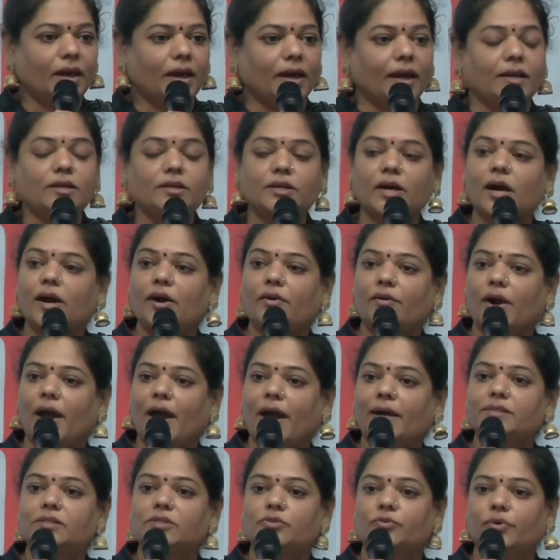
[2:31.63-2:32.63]
India
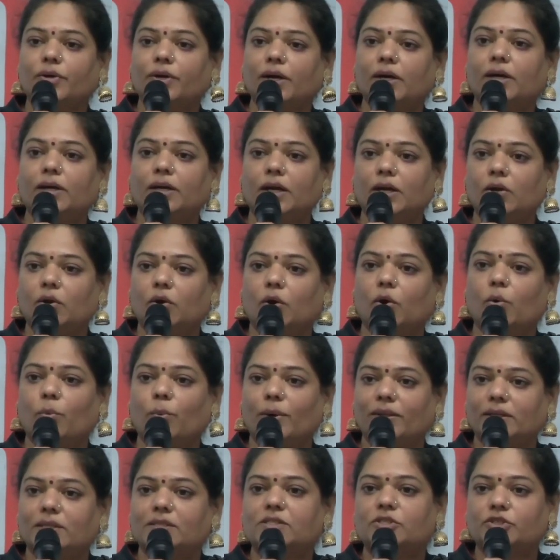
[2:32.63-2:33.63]
ranks really low
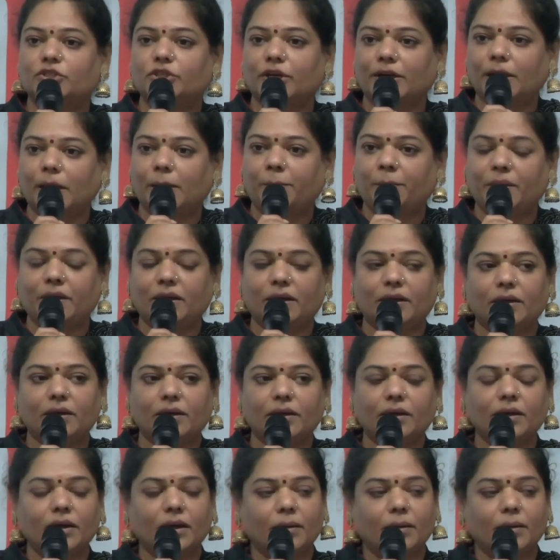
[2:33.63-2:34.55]
with its GDP